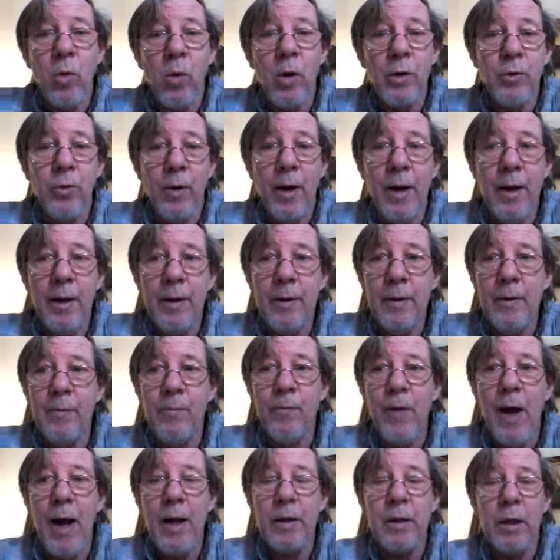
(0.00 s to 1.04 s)
Cordray. In
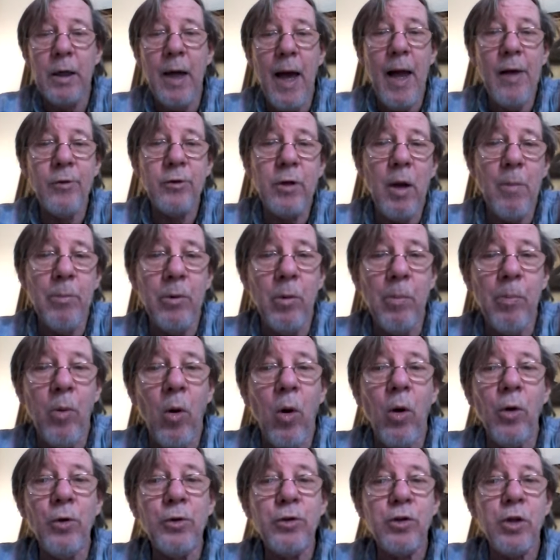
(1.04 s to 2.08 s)
fact, the last couple of
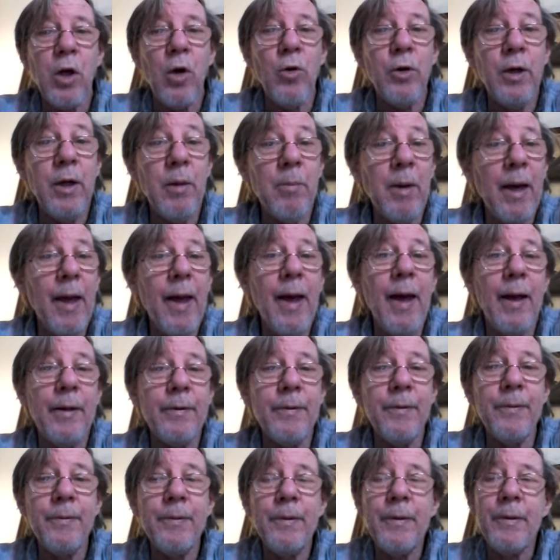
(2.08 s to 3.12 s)
polls showed him
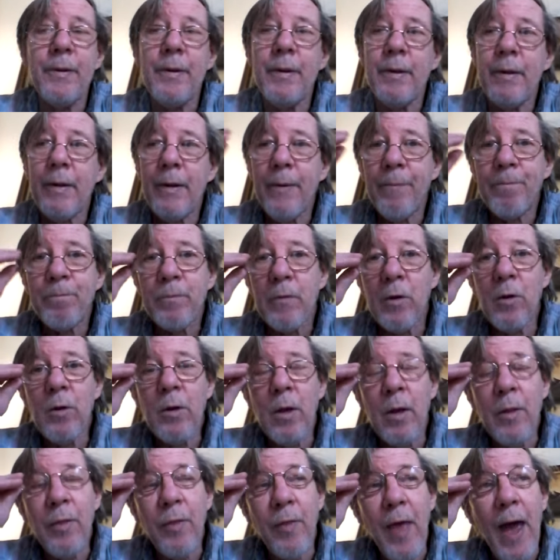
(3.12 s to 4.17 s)
ahead.
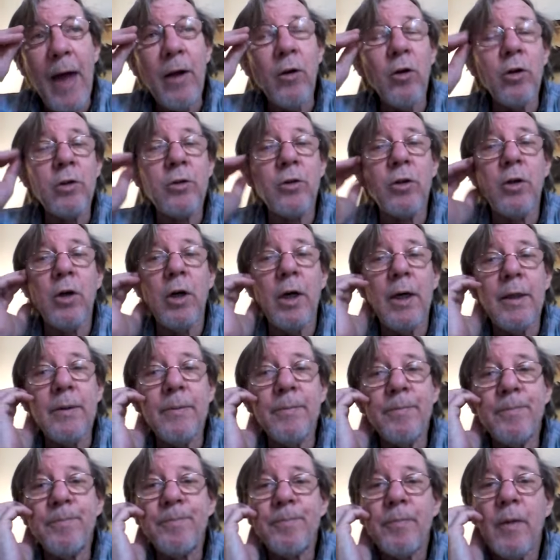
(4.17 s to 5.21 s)
That looked good.
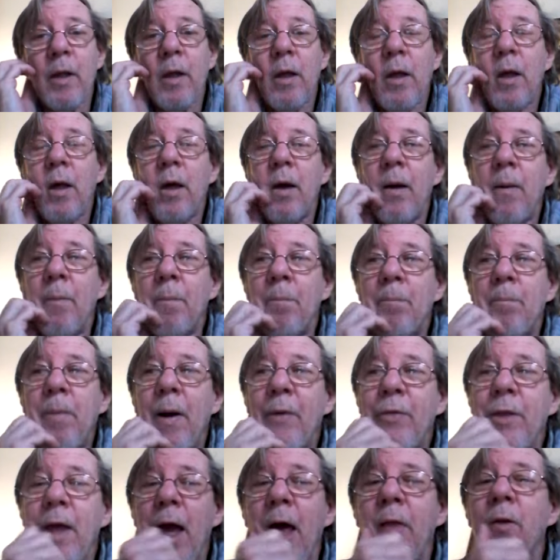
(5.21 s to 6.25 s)

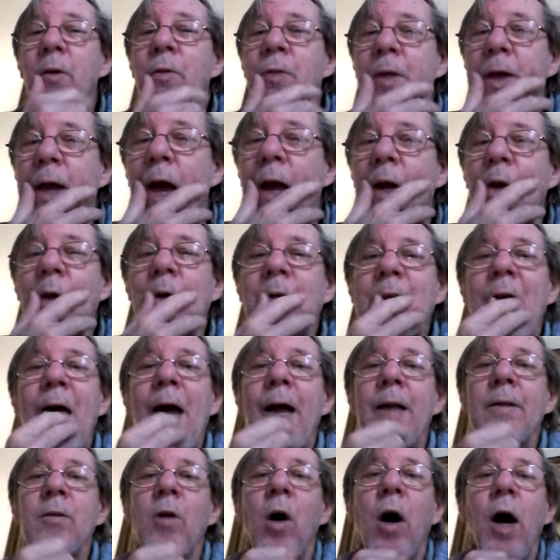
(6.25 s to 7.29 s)
But the other thing I looked
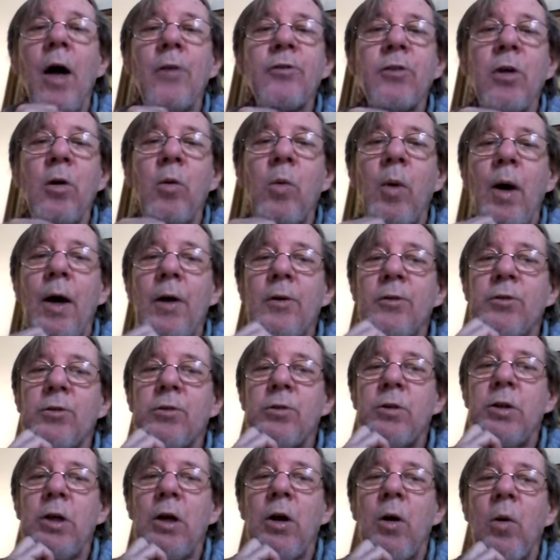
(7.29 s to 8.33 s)
at also was,
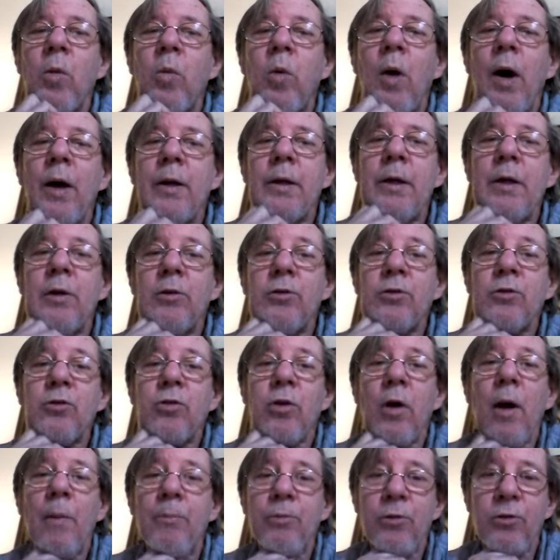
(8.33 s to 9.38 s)
you know, what is
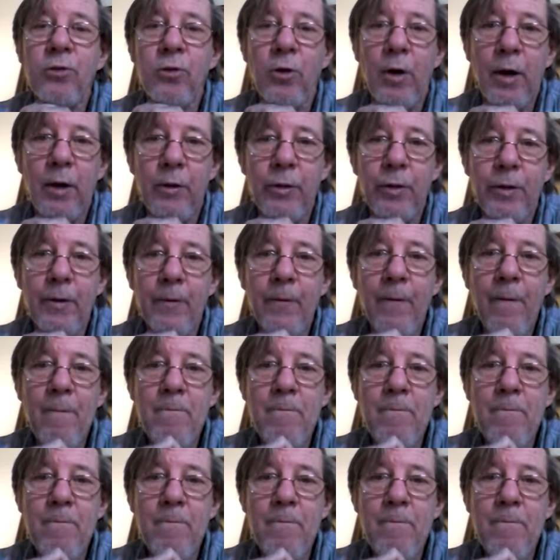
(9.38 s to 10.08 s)
Trump's strength?